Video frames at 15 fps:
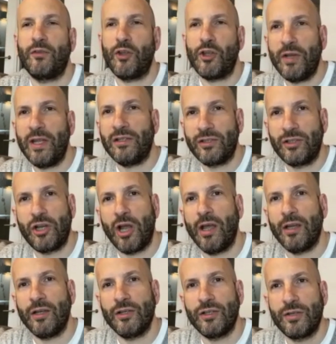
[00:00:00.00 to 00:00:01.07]
that you need to
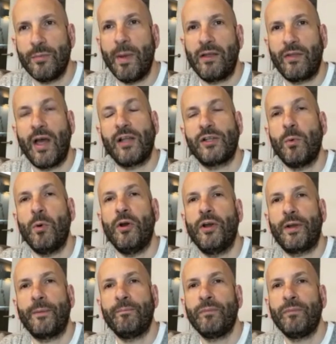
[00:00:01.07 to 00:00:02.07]
change to make that work.